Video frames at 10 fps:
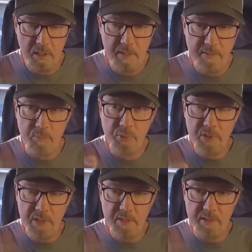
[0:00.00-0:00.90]
And they're
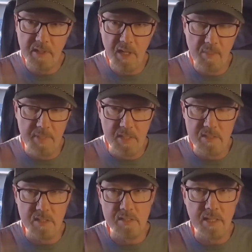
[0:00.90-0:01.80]
putting in the
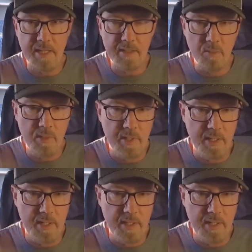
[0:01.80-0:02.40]
comments exactly where